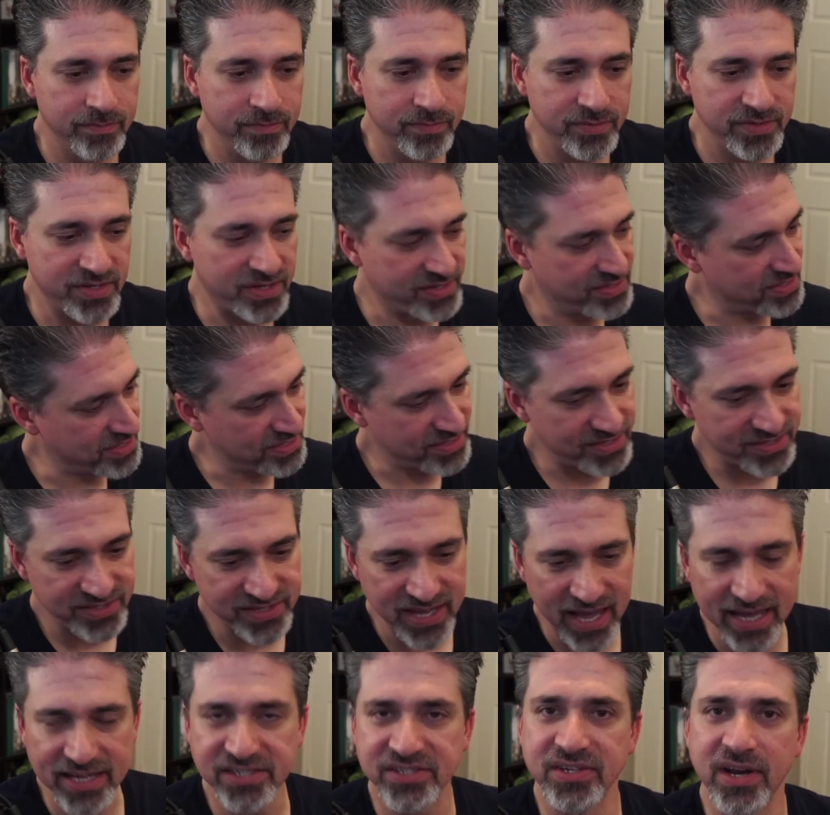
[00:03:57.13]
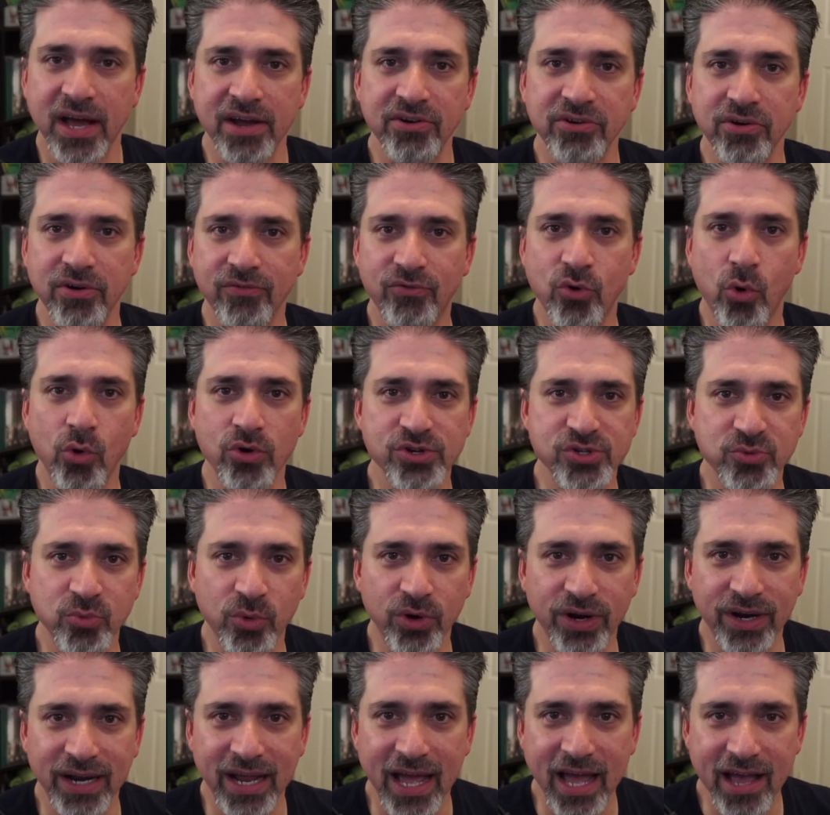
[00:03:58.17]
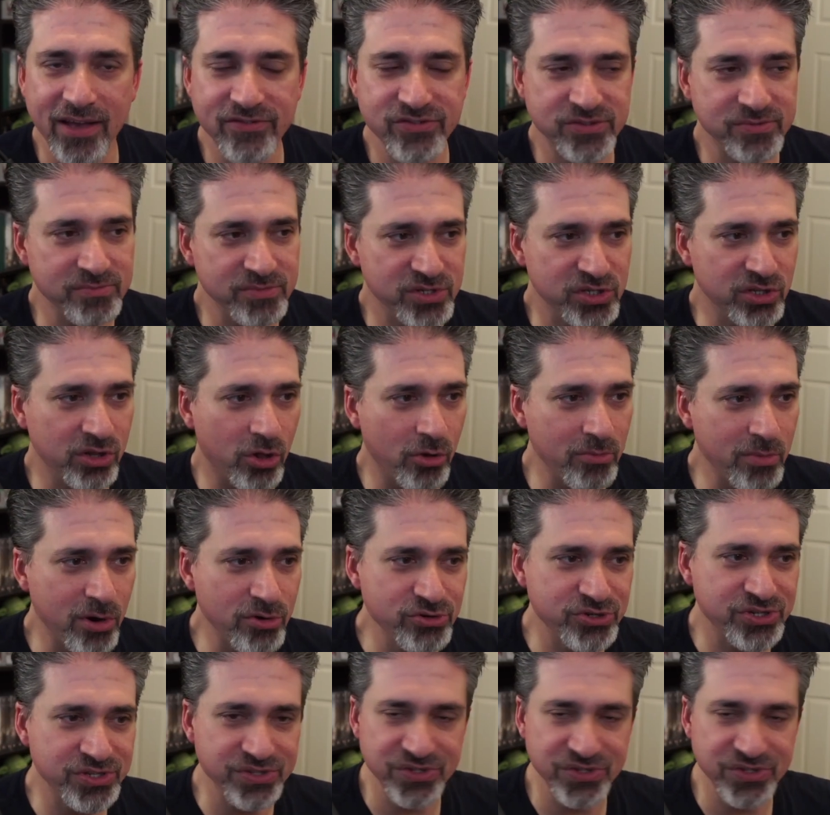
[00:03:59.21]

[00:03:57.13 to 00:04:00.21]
Since this is Zack Snyder, of course, we're going to have some slow motion